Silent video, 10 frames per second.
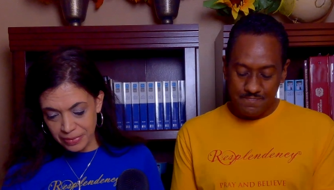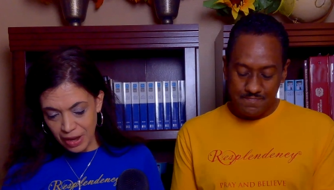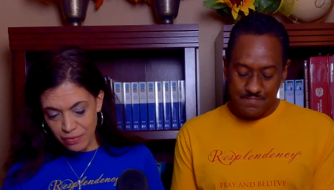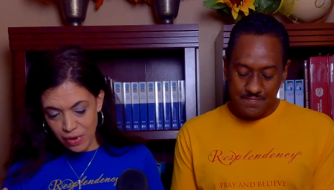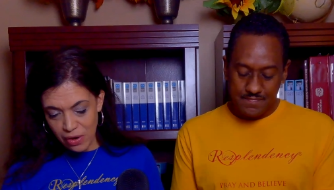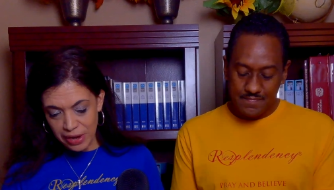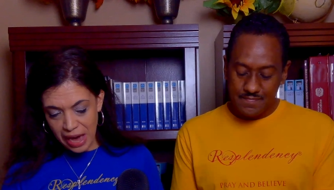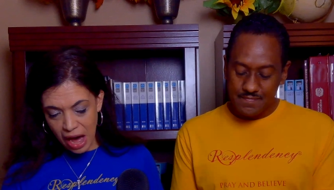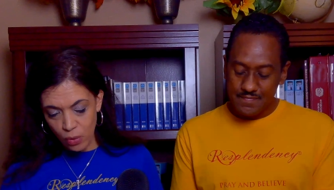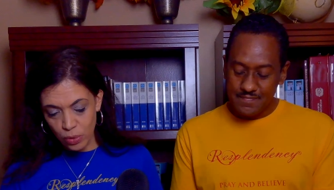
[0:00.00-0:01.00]
Speaker 1: that very
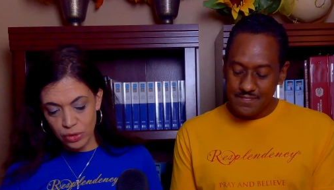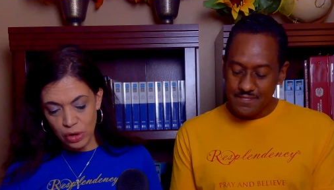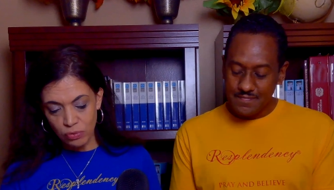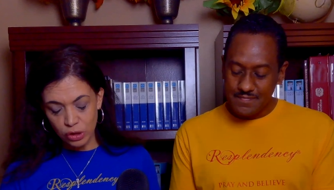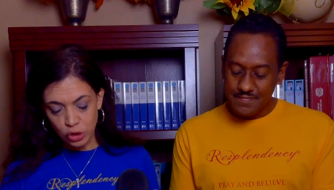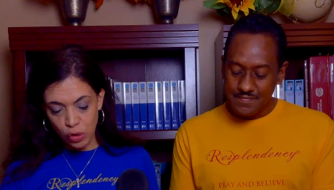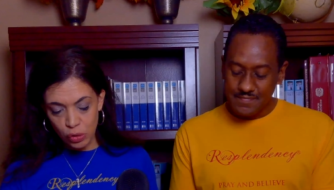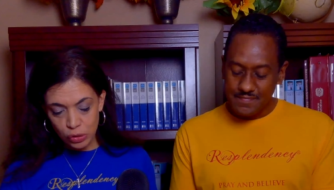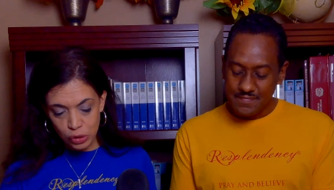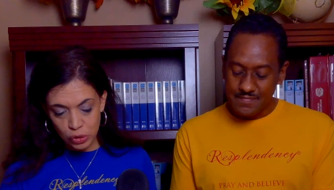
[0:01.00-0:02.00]
hour, they
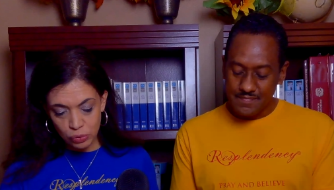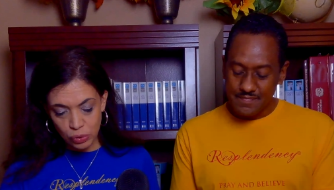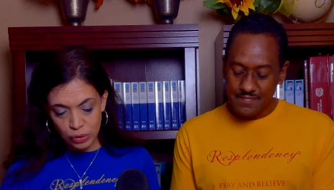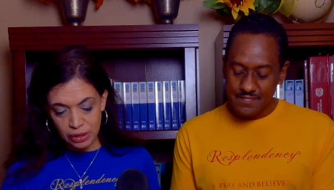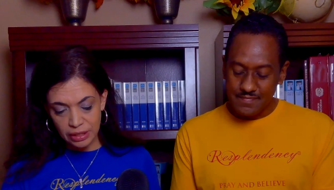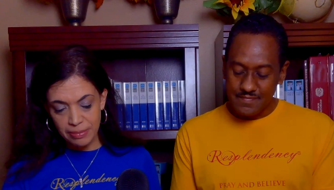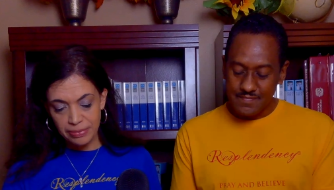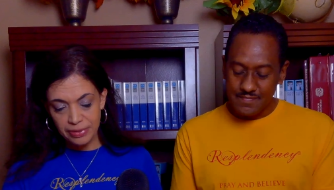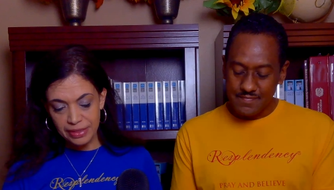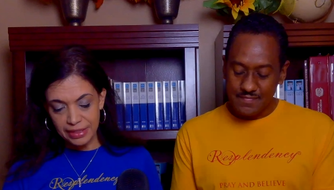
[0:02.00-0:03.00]
returned to
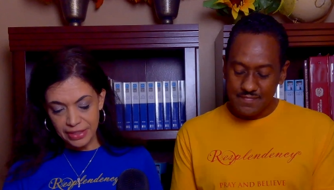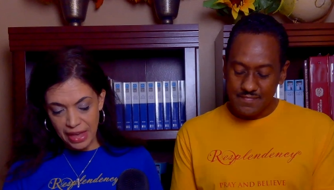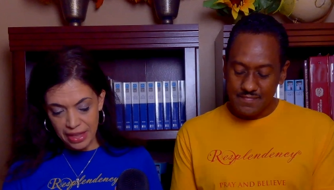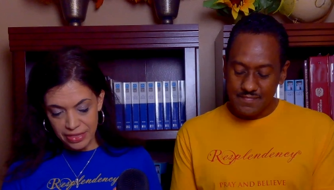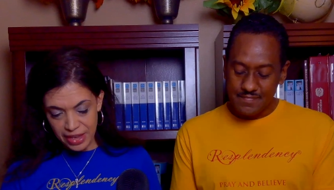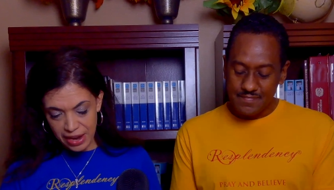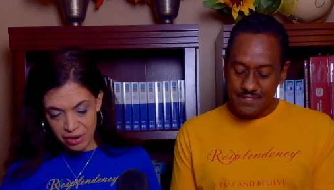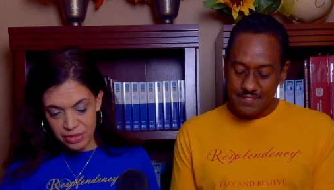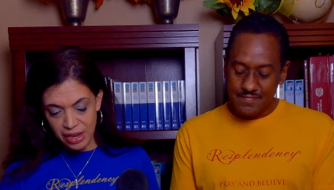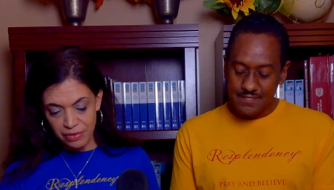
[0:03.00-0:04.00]
Jerusalem. That
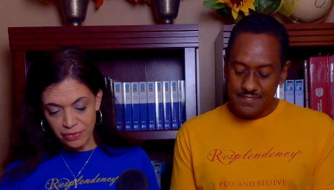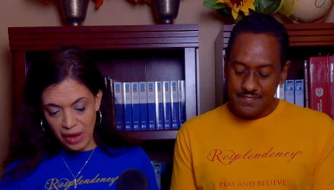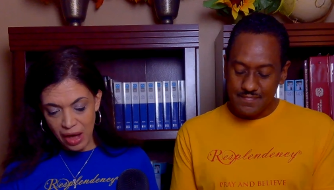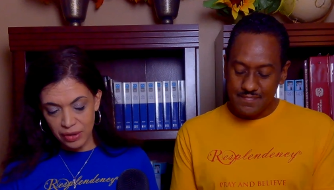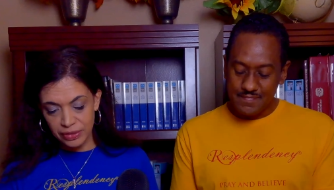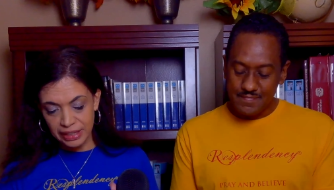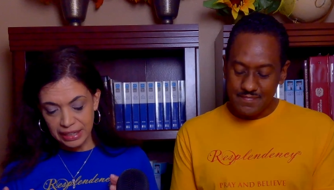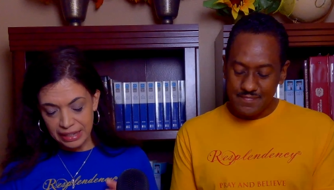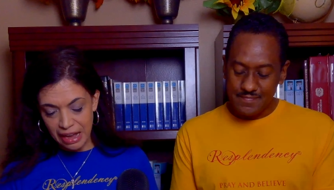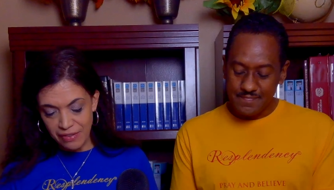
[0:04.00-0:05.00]
there they found the
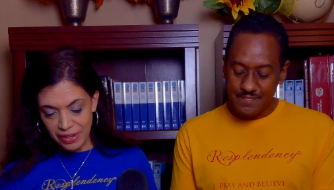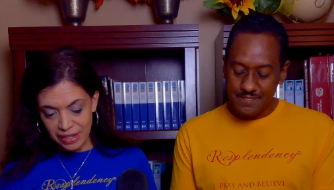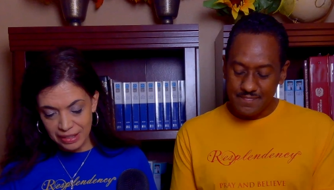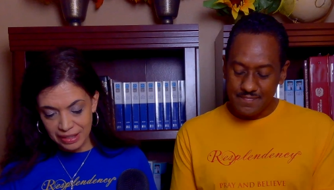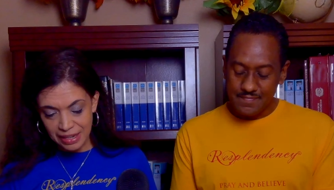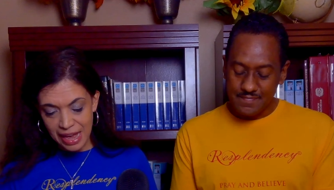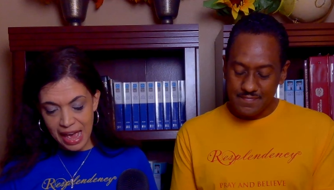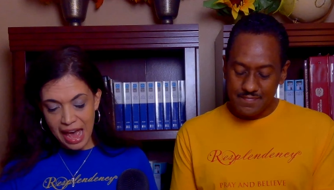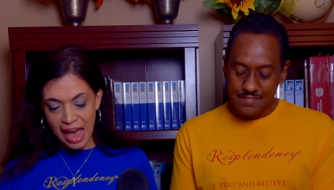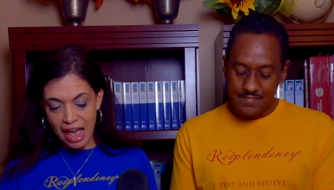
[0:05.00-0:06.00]
eleven
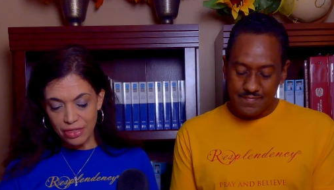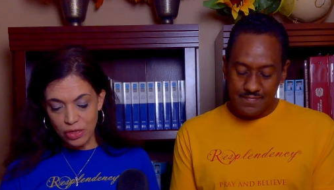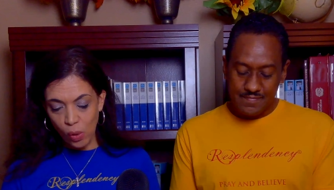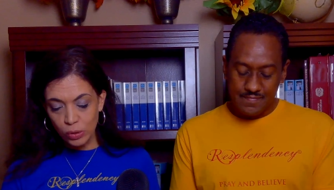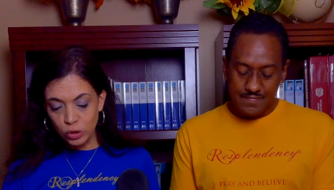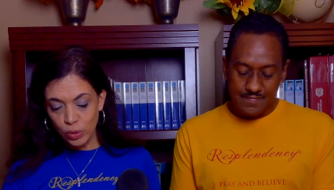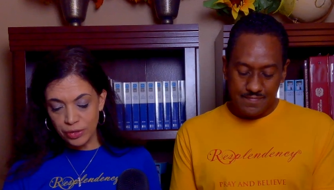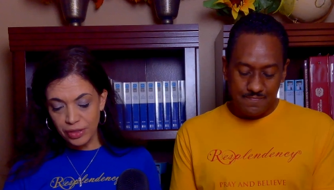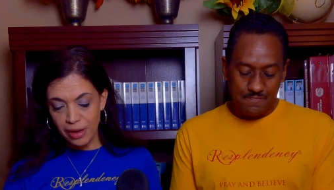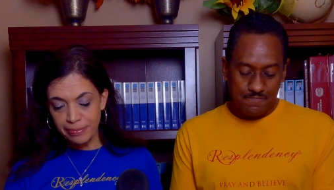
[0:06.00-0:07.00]
and those
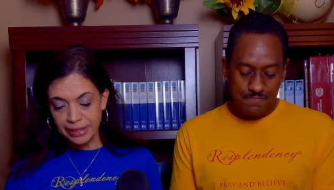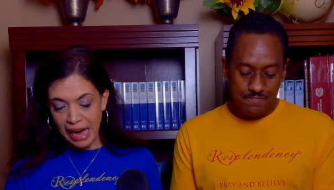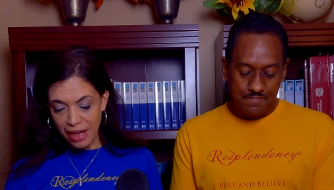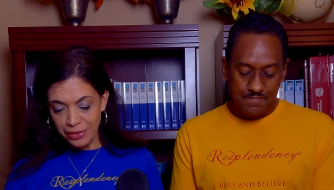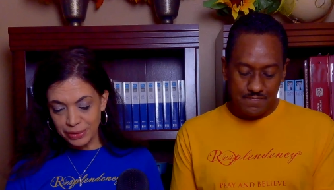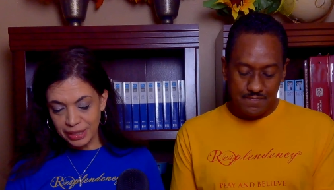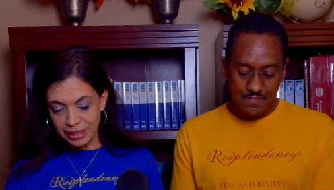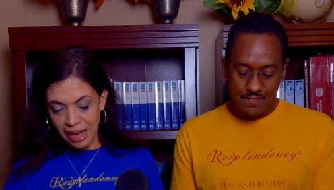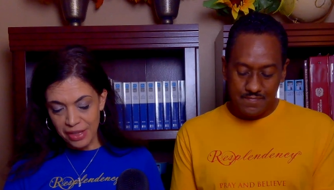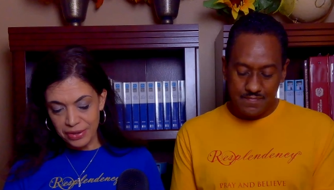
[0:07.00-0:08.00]
with them gathered
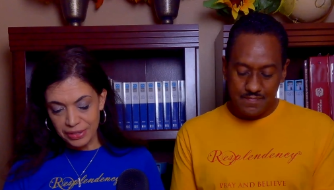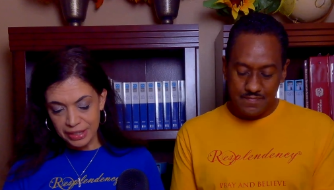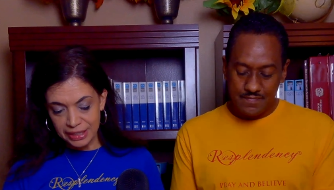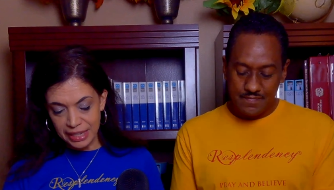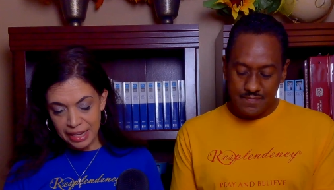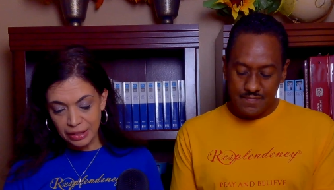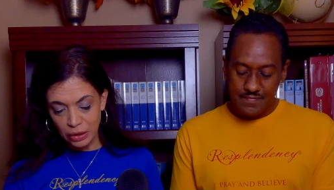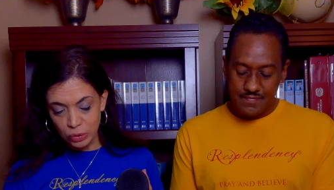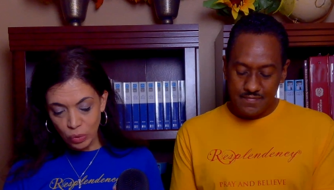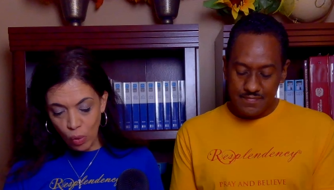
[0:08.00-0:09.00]
together, and they said, The
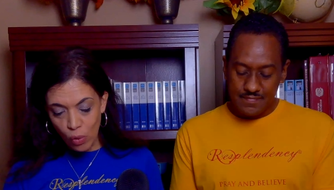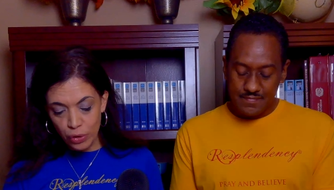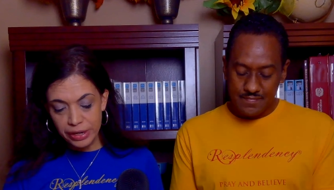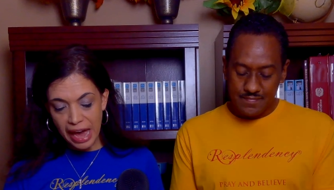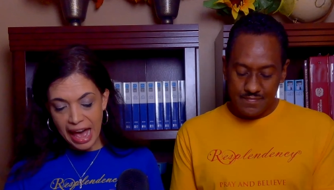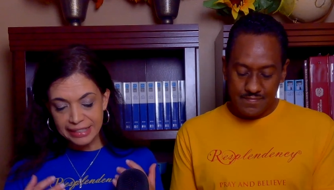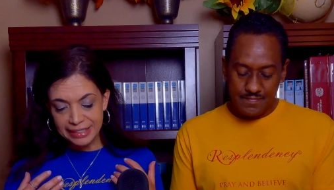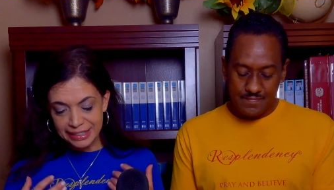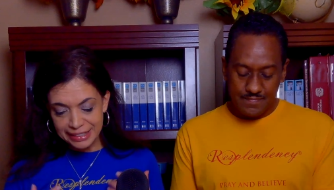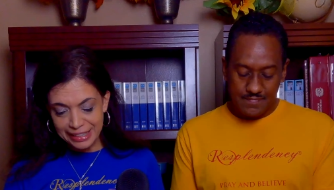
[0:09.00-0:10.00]
Lord has
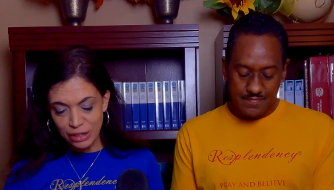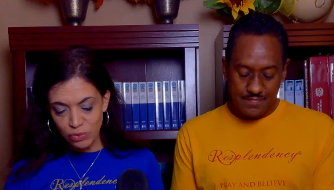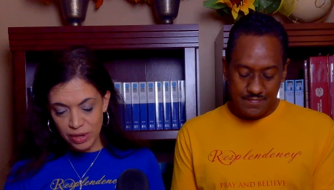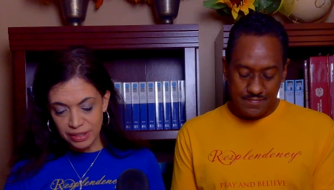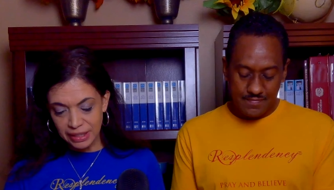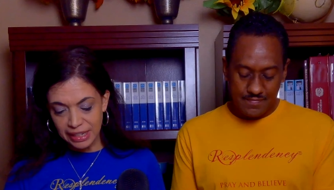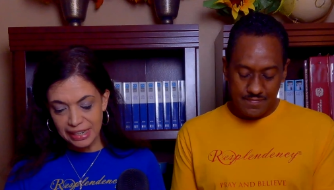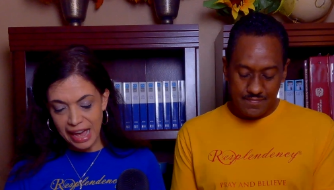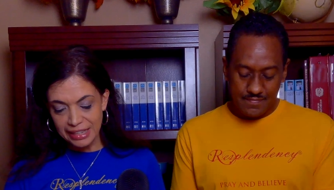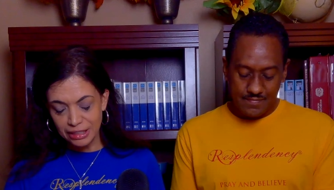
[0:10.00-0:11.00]
indeed risen
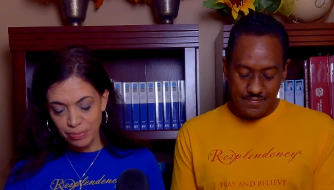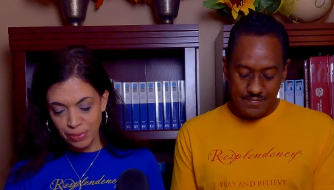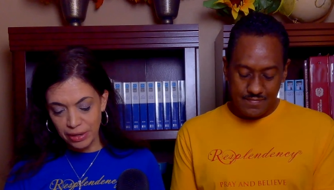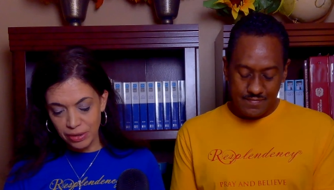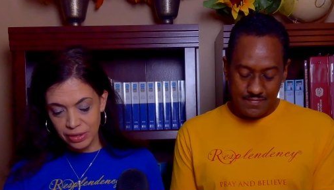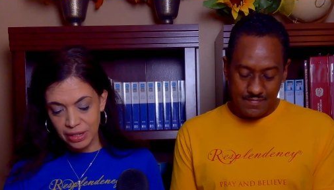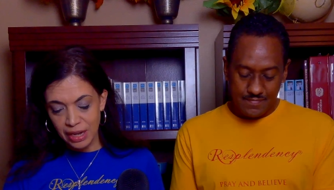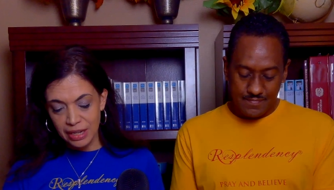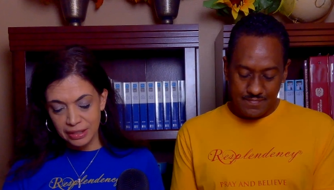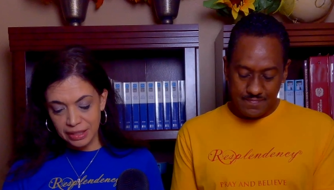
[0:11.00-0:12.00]
and has appeared
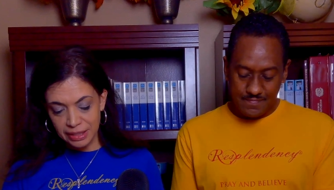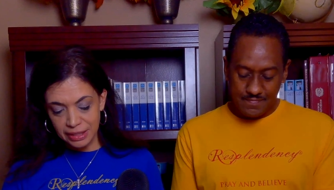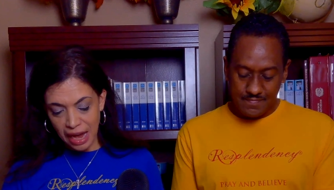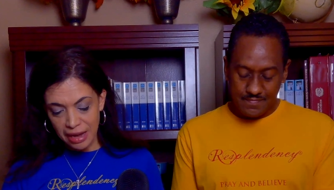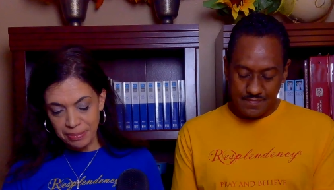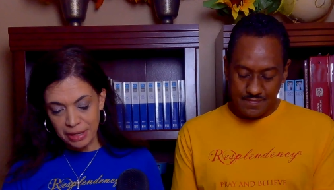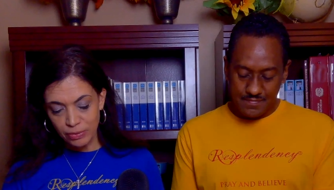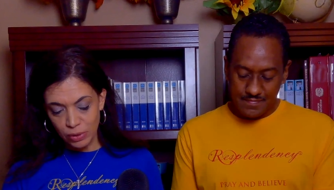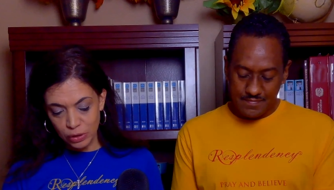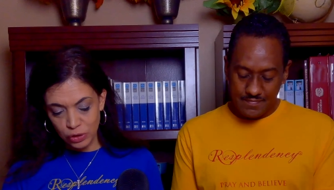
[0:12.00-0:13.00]
to Simon.
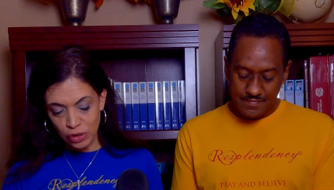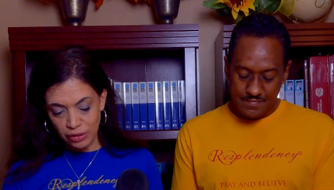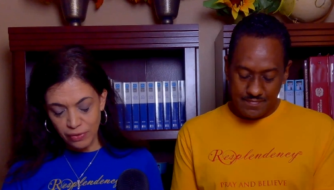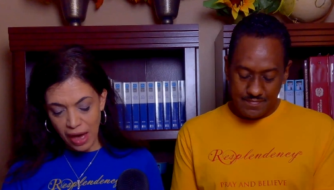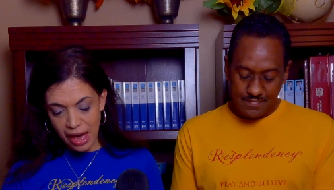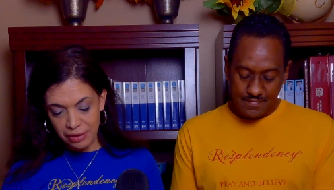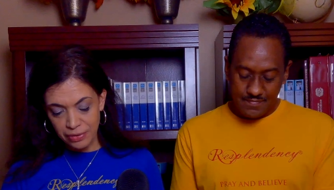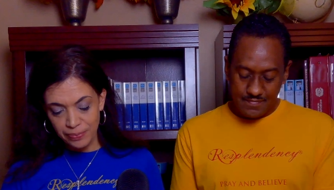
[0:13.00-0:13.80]
Verse 35